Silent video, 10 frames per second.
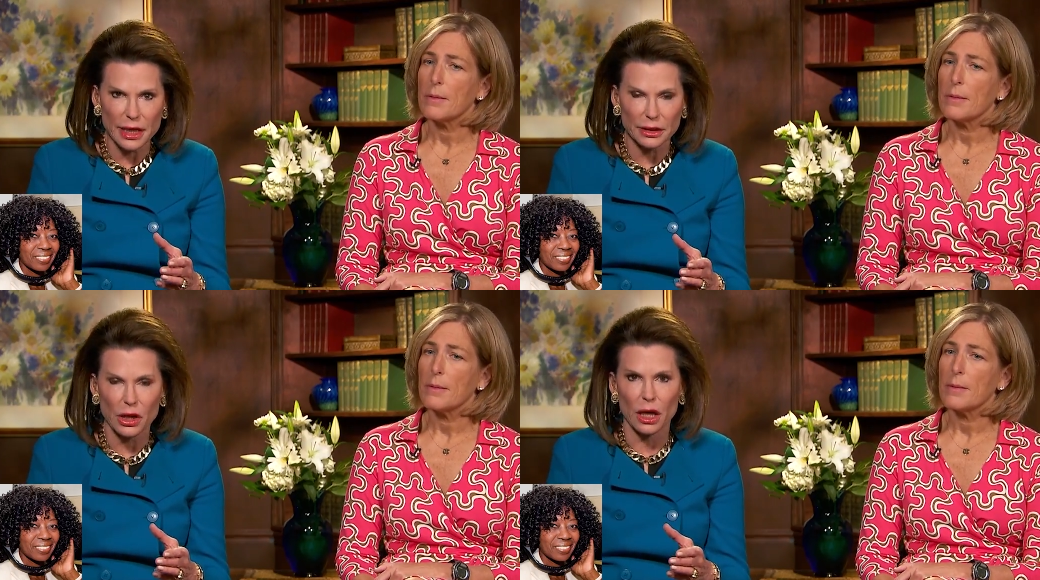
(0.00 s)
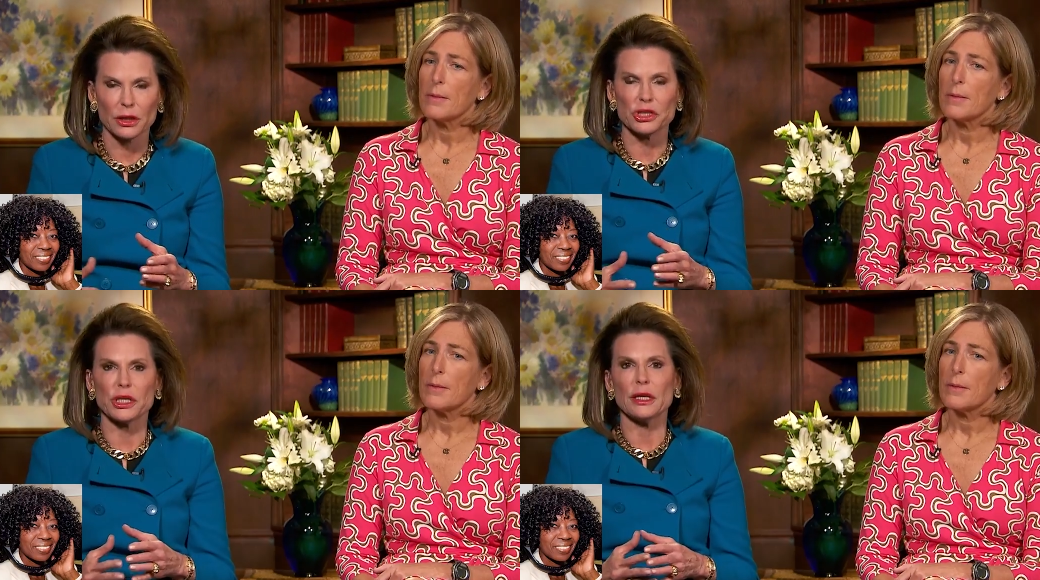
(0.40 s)

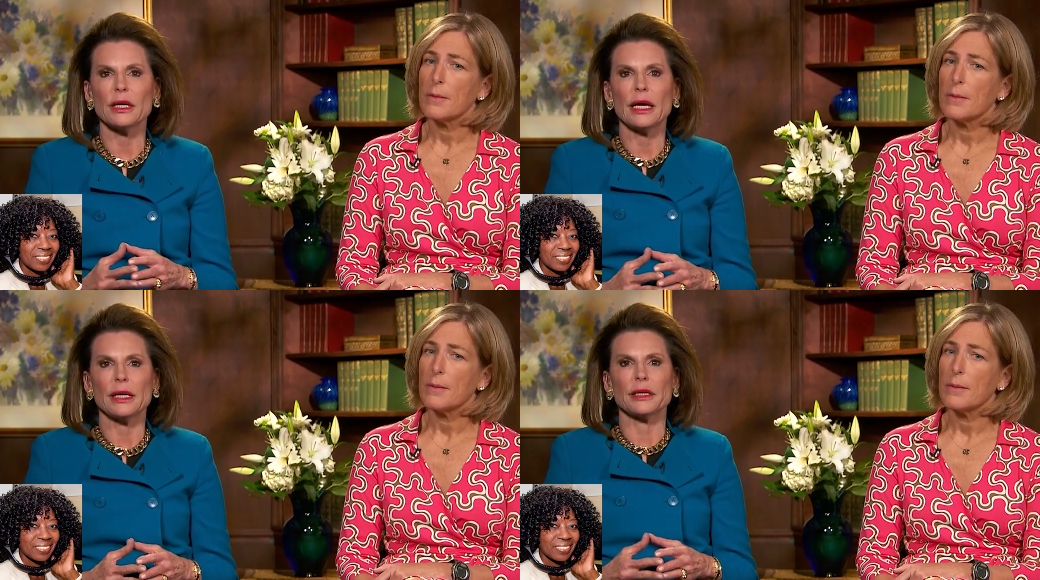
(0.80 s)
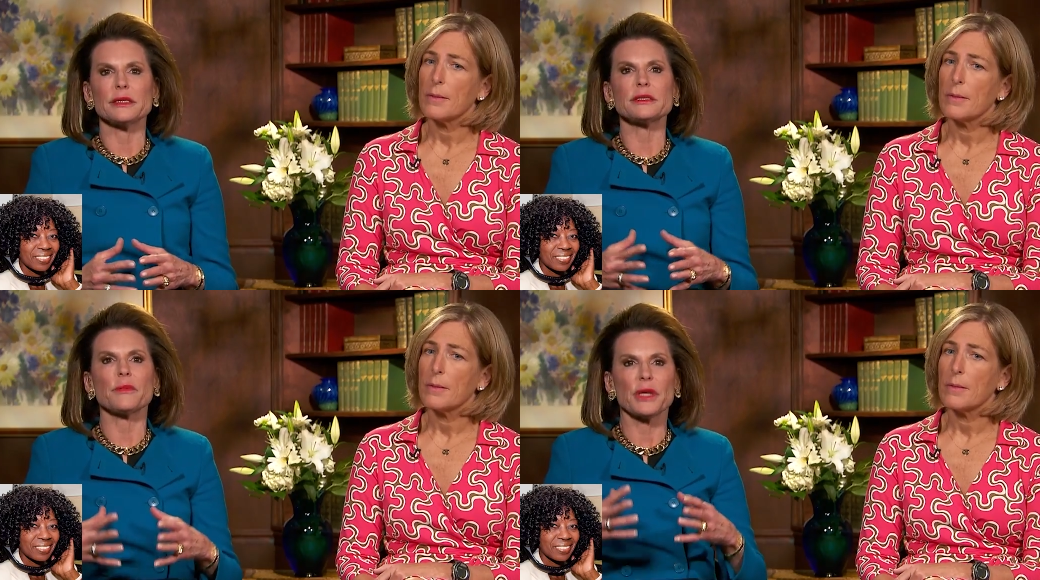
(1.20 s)
Speaker 1: technology and it
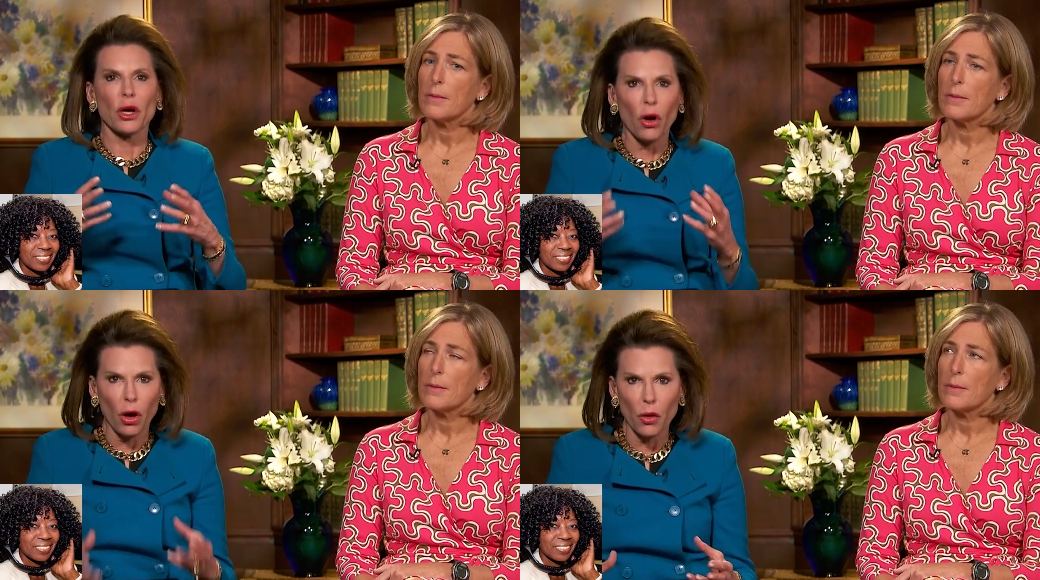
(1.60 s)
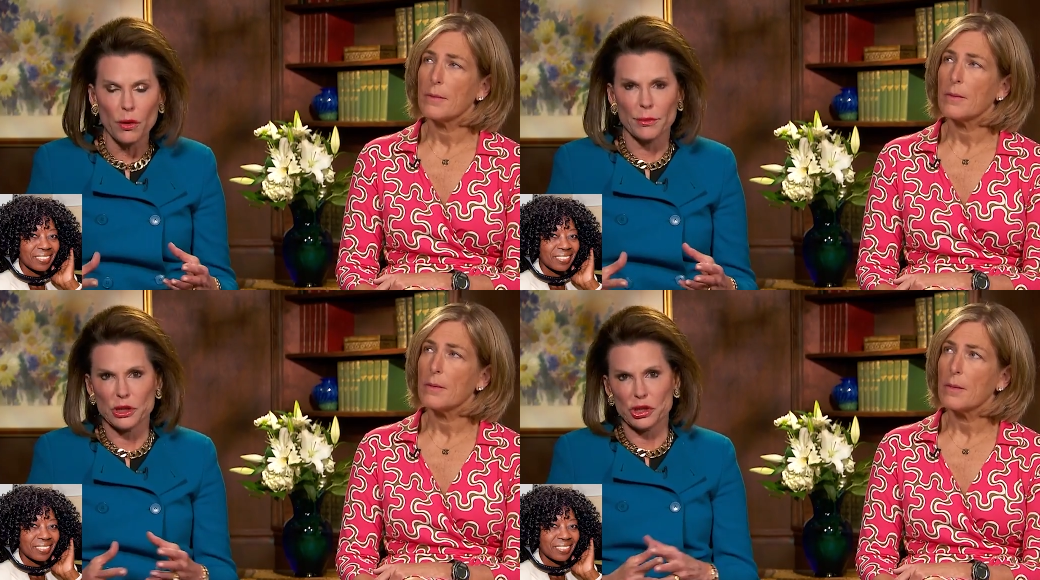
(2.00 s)
is something all
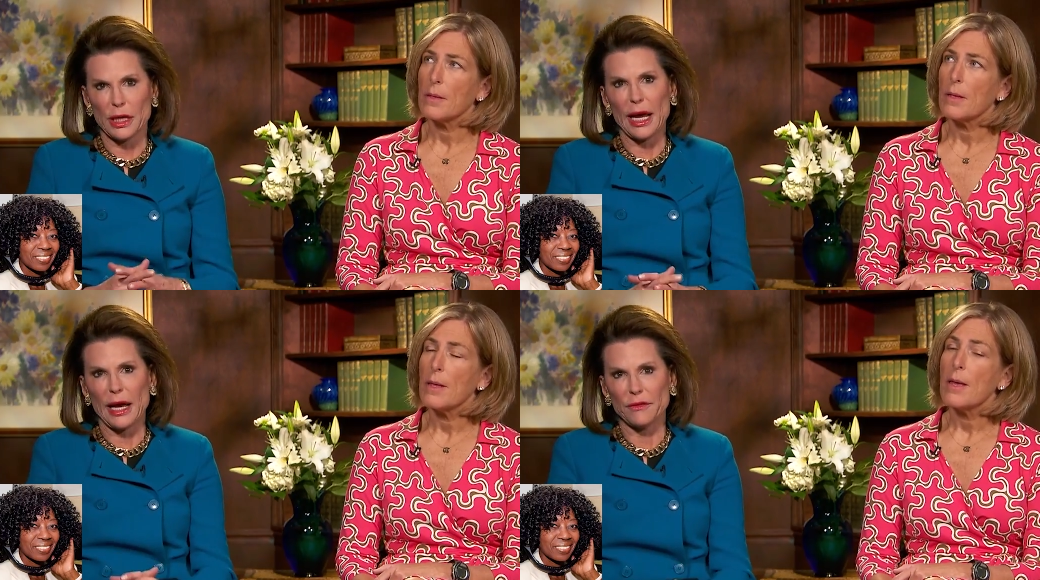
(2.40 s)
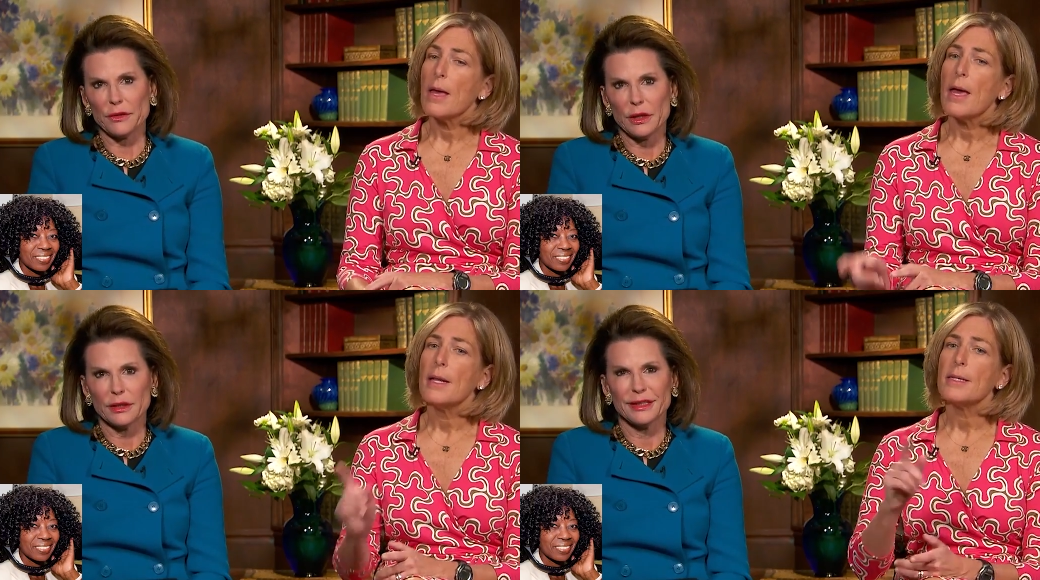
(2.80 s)
women should
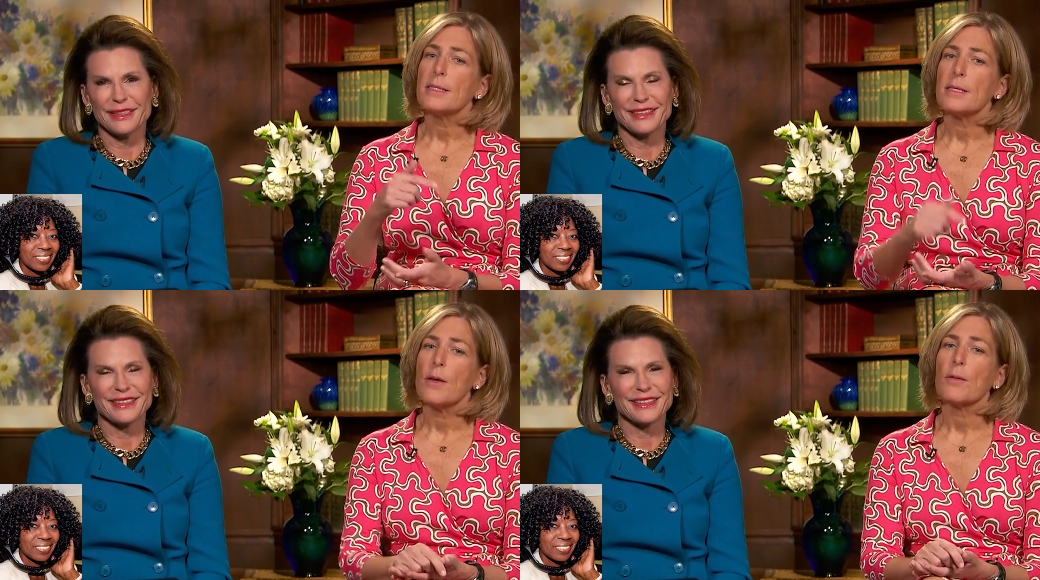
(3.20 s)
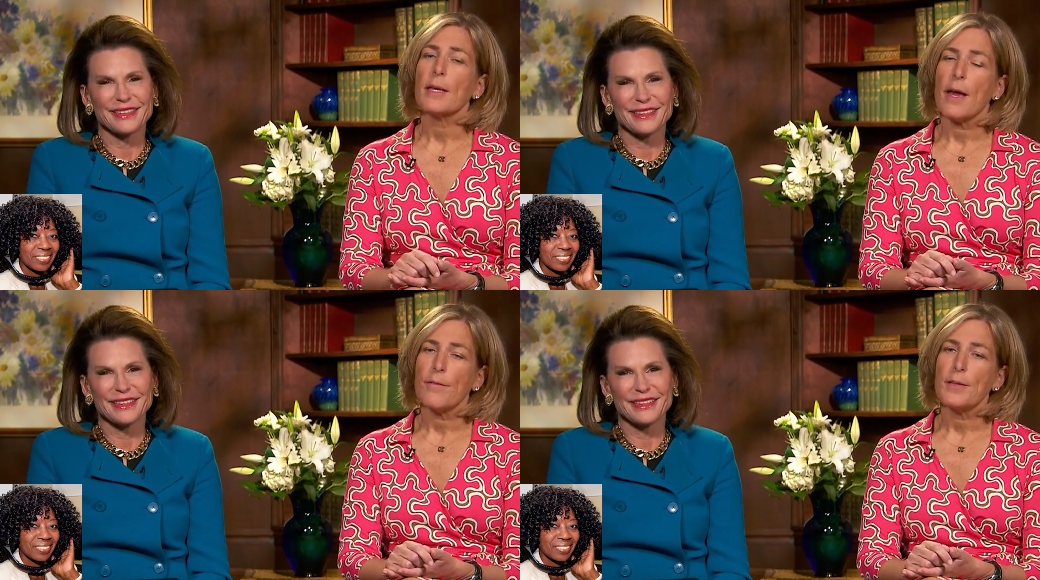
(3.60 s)
have.
Speaker 2: And it's the
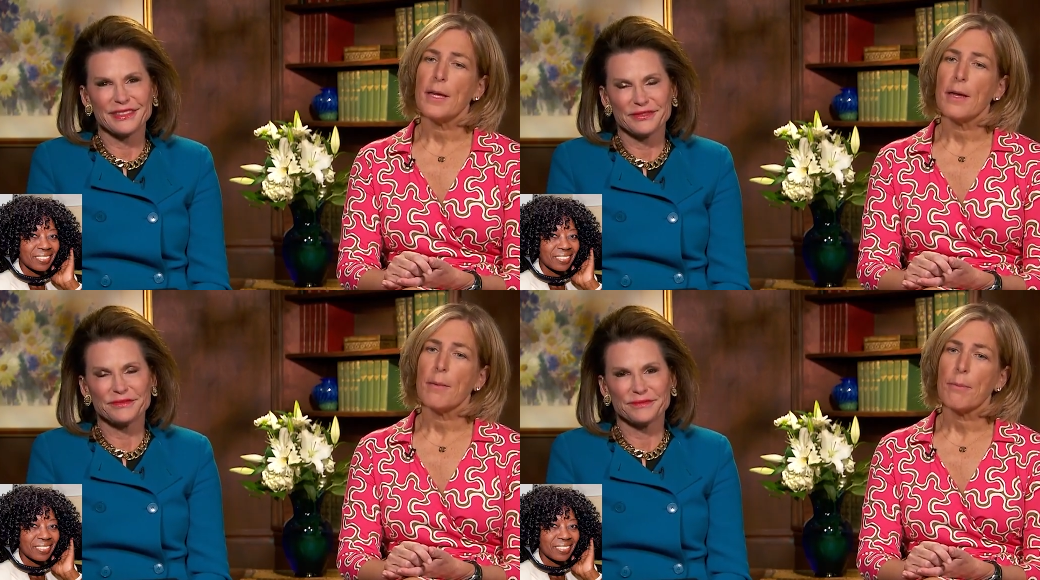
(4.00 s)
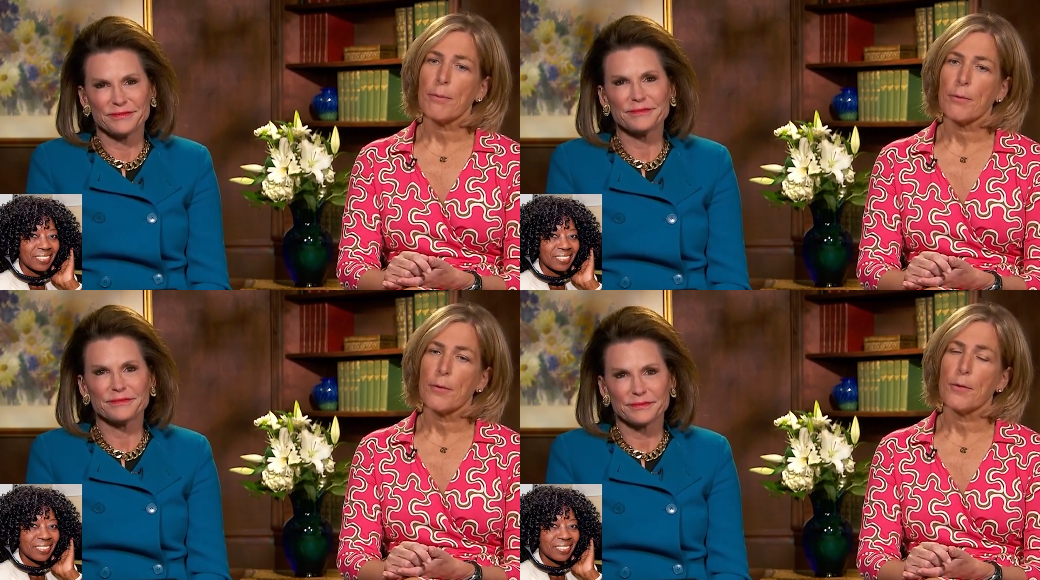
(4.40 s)
only FDA
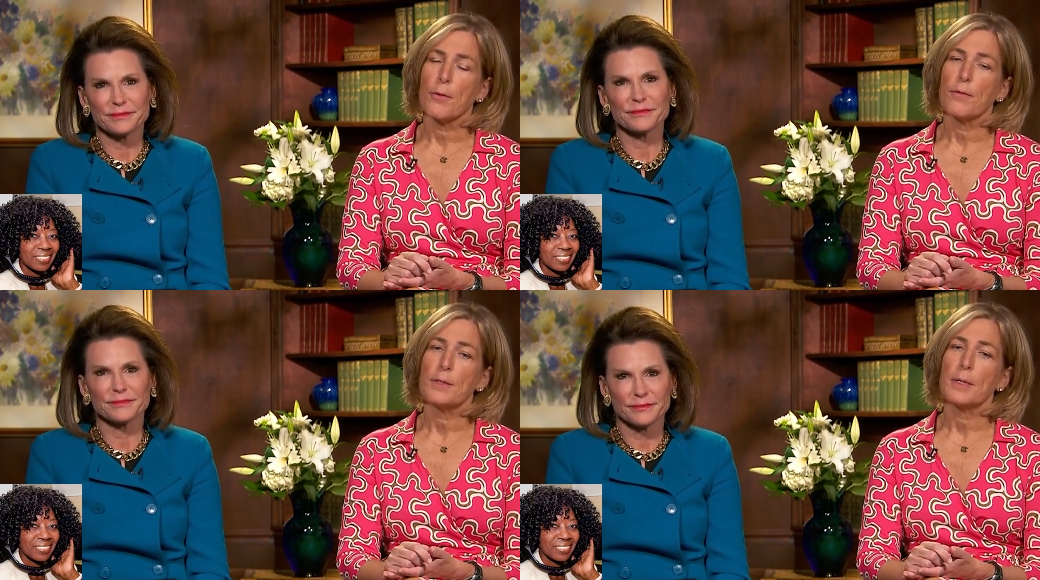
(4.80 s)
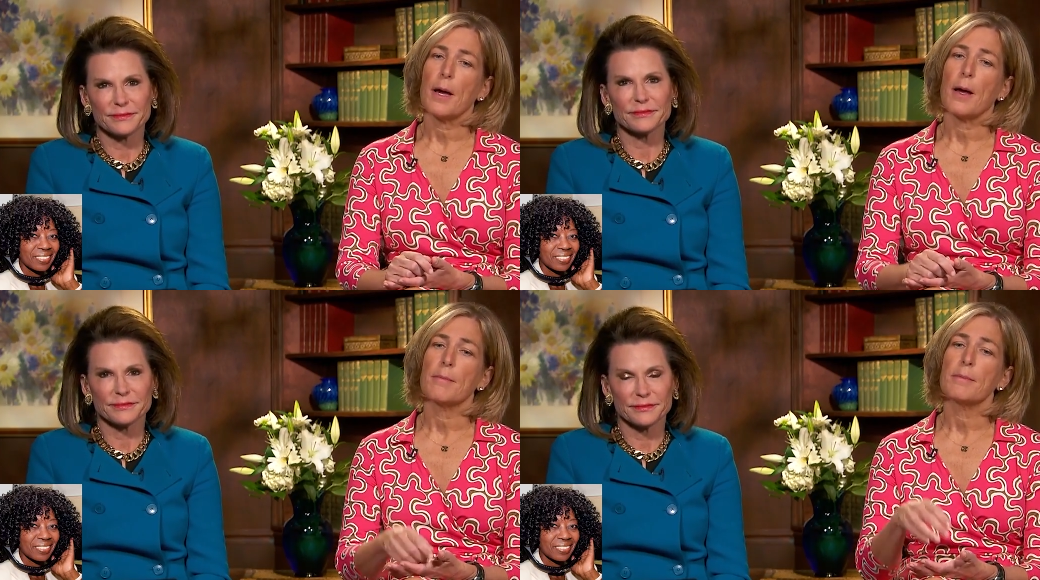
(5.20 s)
approved
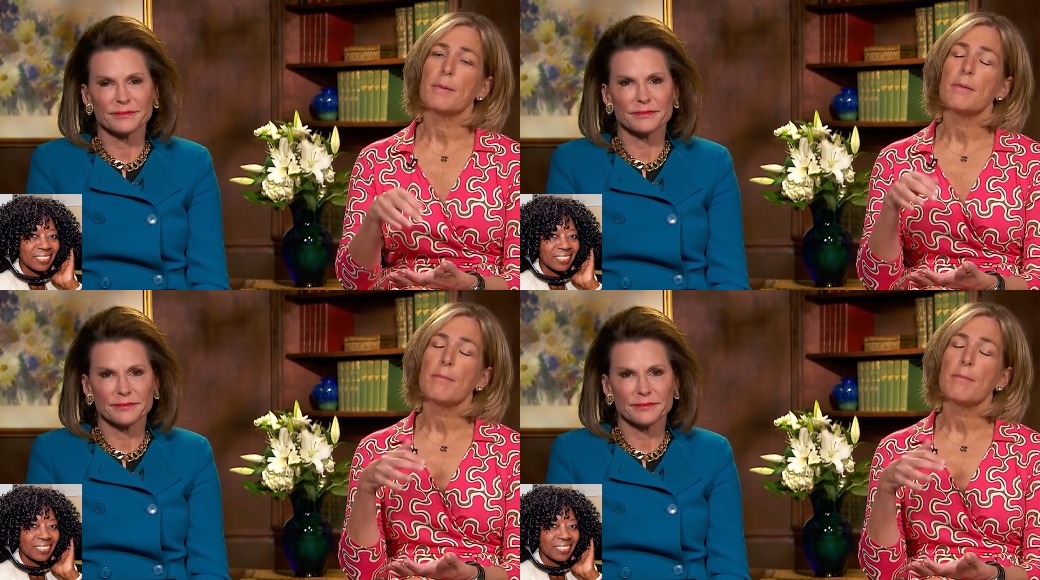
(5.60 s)
um,